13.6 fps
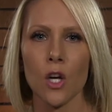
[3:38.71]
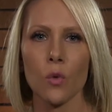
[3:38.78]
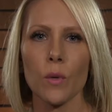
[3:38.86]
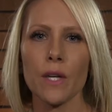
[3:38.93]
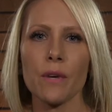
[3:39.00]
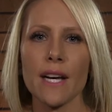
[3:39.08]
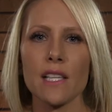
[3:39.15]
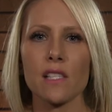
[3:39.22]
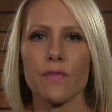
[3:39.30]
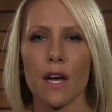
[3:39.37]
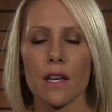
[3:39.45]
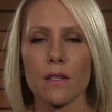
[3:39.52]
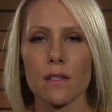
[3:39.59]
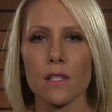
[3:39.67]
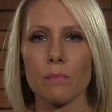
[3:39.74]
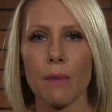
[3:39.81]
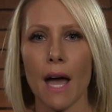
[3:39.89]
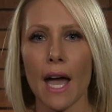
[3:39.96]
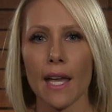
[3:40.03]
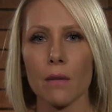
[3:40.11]
We raise funds
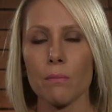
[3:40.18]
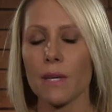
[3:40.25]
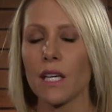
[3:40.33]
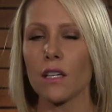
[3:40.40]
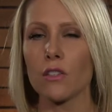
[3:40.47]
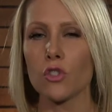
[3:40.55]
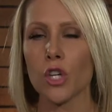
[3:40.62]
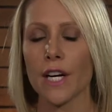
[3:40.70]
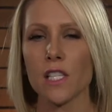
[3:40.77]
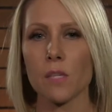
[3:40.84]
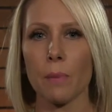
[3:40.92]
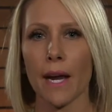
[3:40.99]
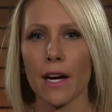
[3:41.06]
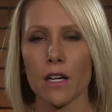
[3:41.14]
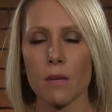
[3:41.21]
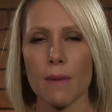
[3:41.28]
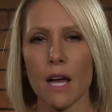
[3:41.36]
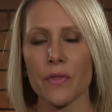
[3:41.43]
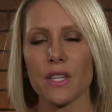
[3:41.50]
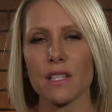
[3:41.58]
by being transparent
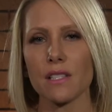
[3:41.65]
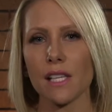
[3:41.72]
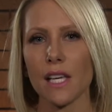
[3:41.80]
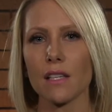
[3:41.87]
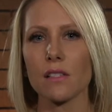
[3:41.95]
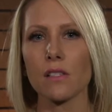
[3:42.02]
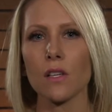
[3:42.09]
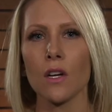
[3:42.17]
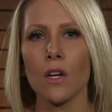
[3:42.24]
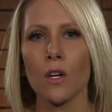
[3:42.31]
about the disease.